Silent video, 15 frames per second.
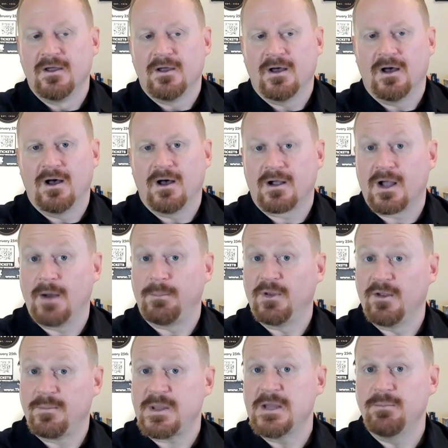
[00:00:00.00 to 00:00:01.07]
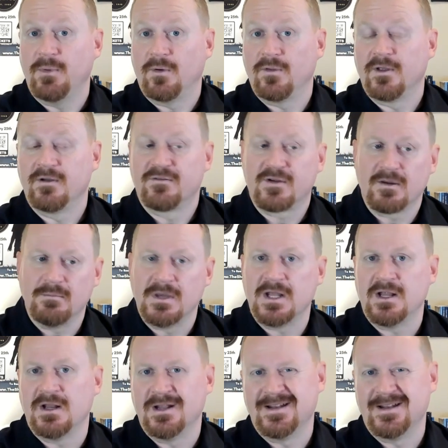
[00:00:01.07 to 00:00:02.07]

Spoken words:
a couple of people that have committed